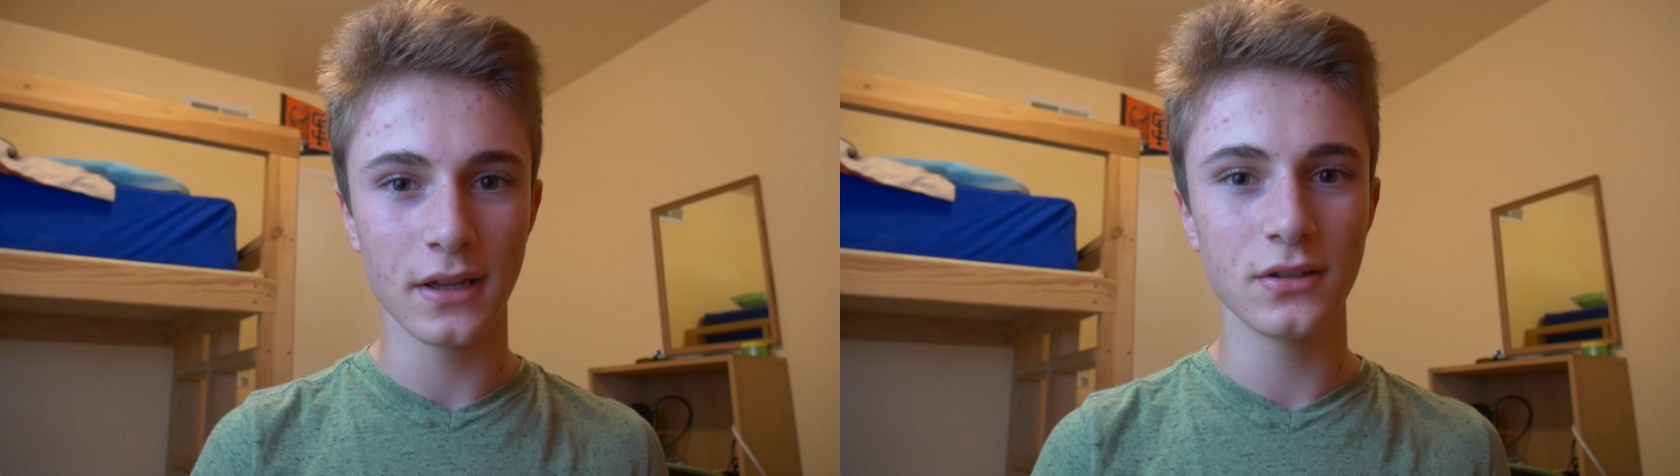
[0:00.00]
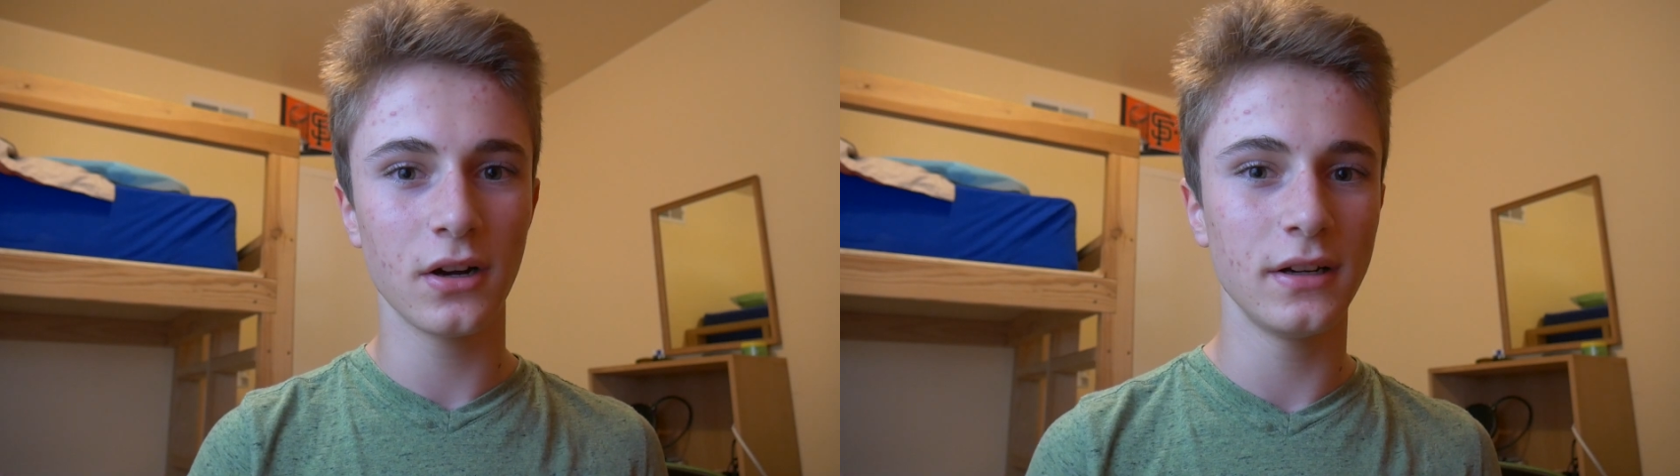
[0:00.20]

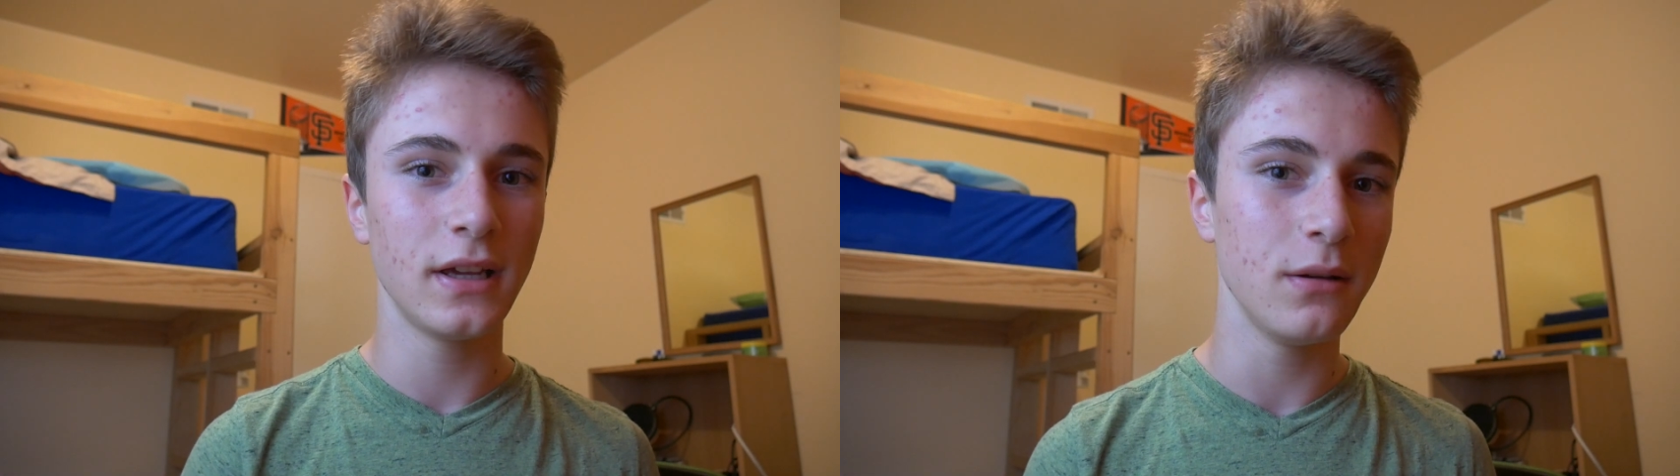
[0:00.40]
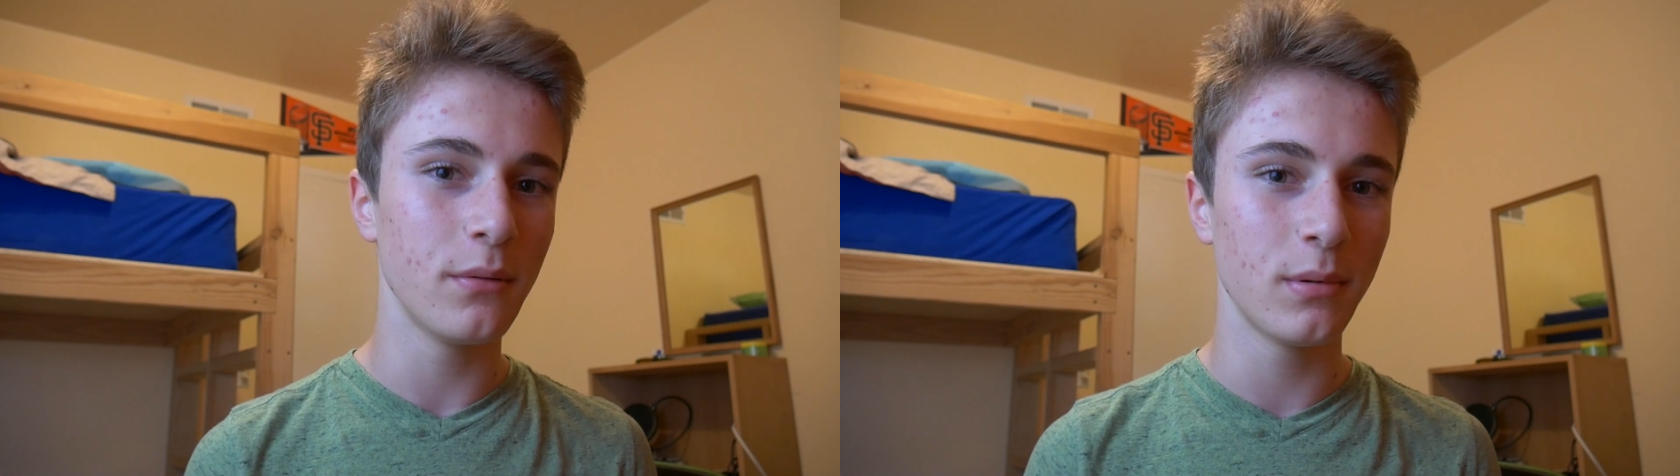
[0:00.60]
It's hard to
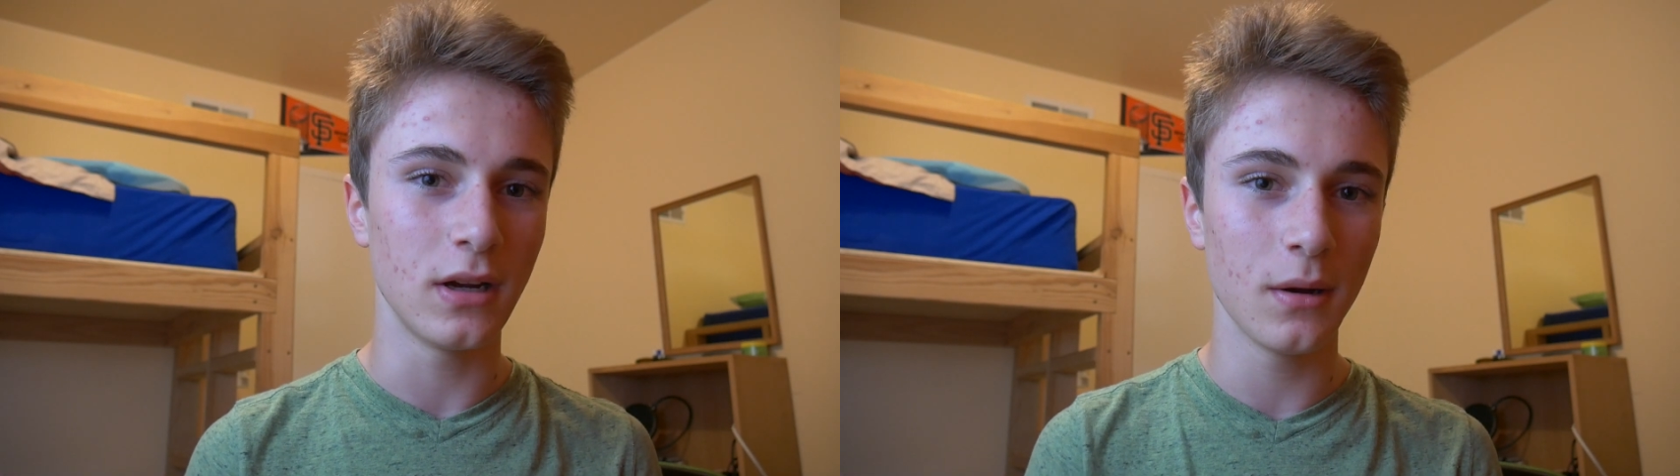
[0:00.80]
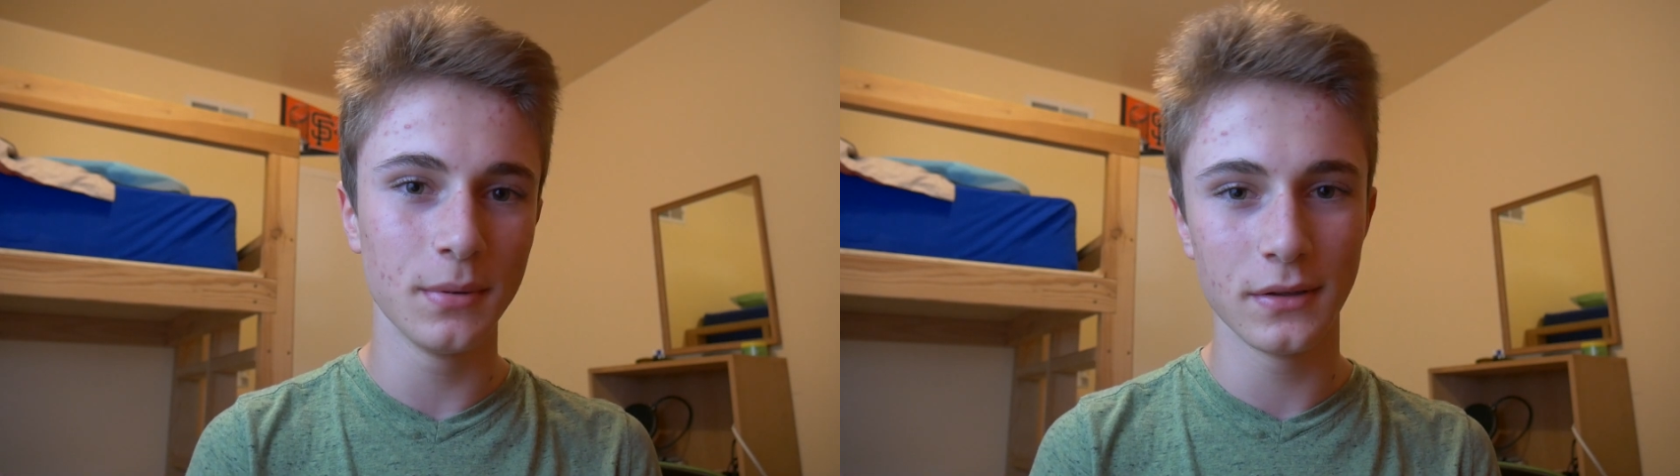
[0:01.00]
keep up an
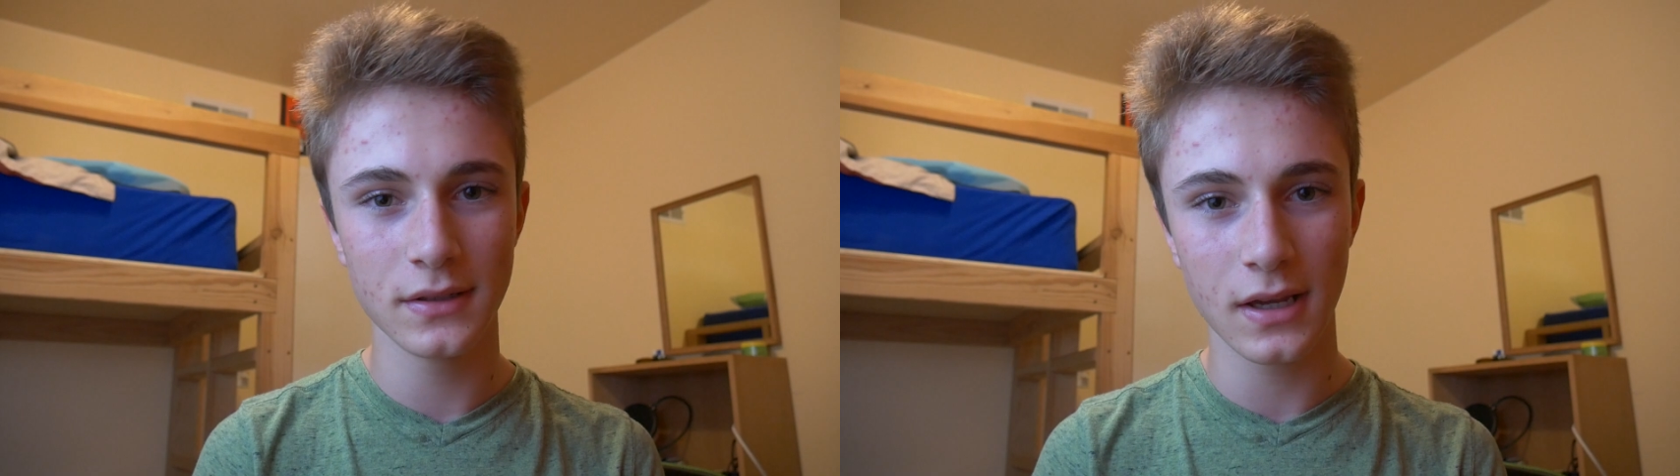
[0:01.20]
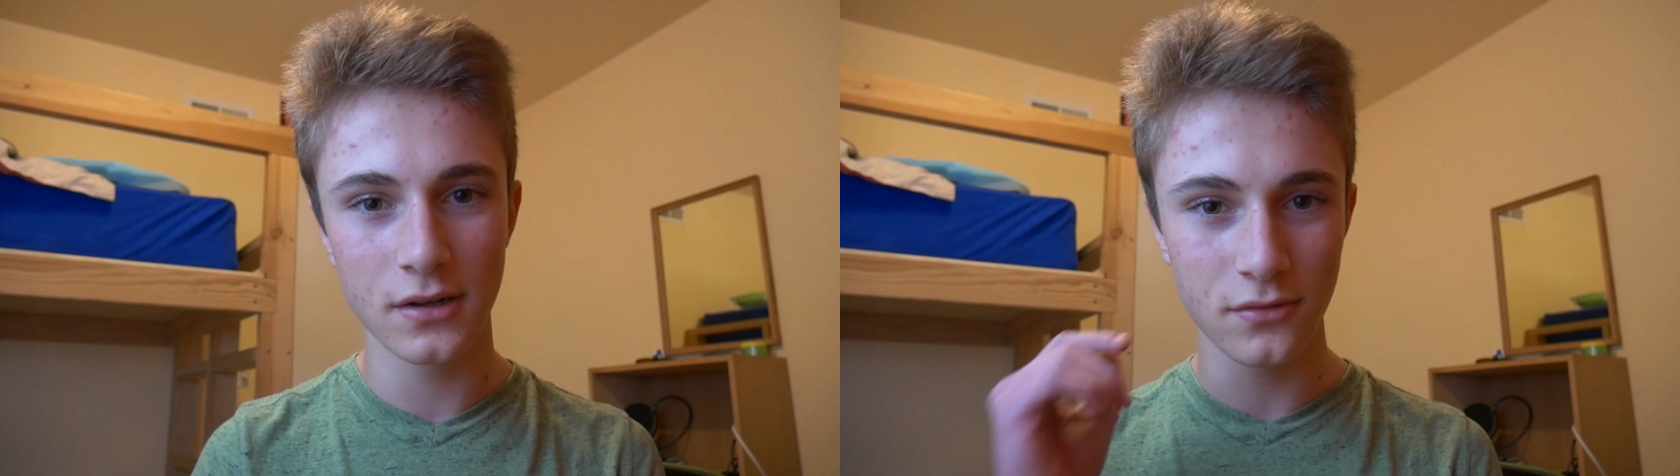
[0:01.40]
upload
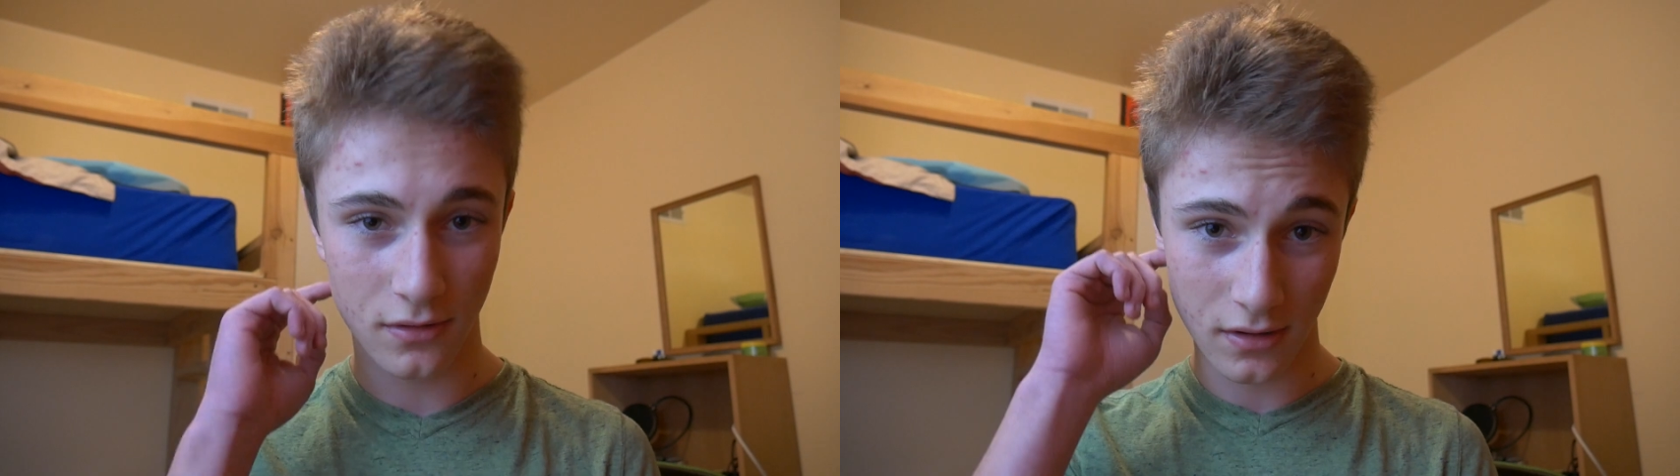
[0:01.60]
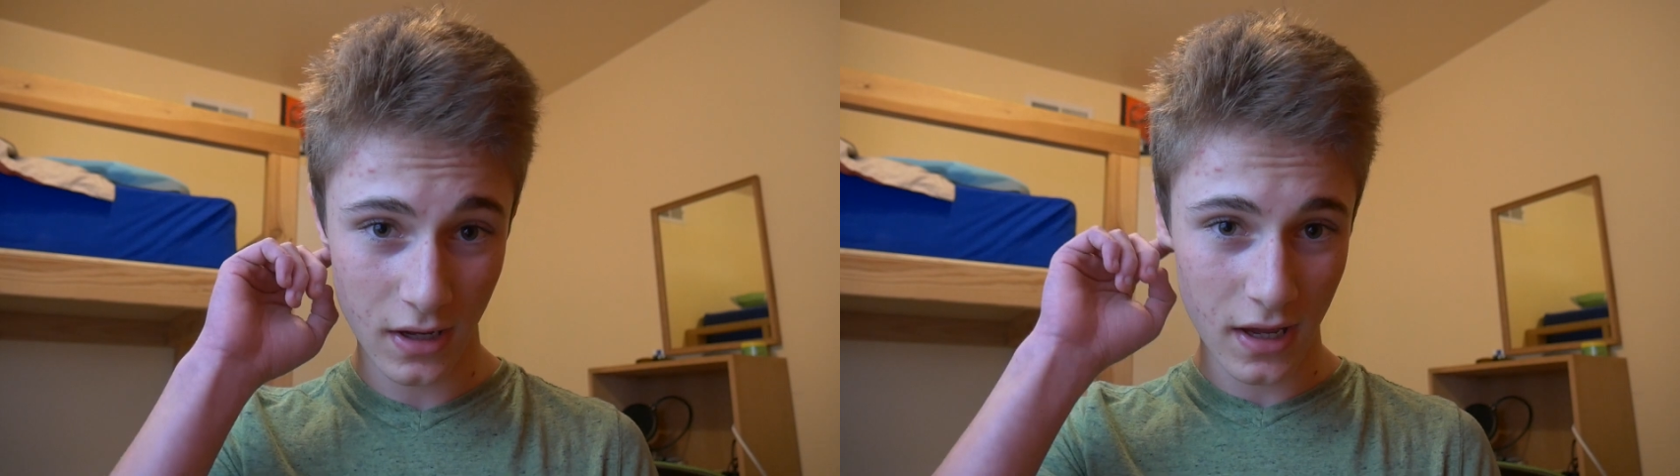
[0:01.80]

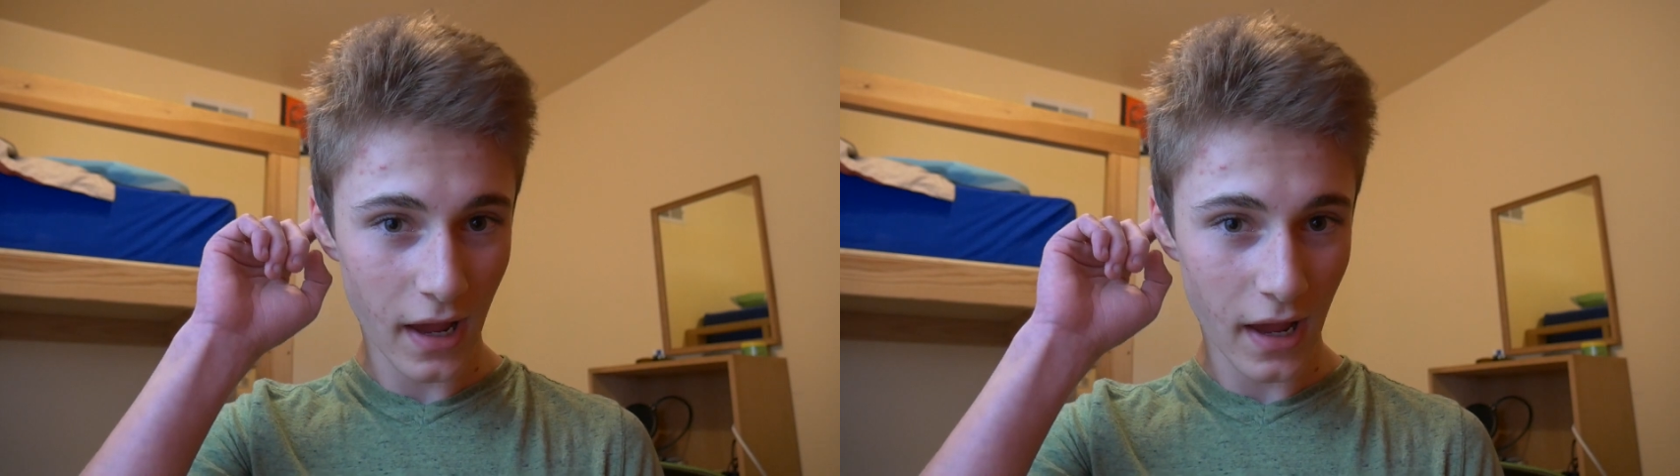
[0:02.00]
schedule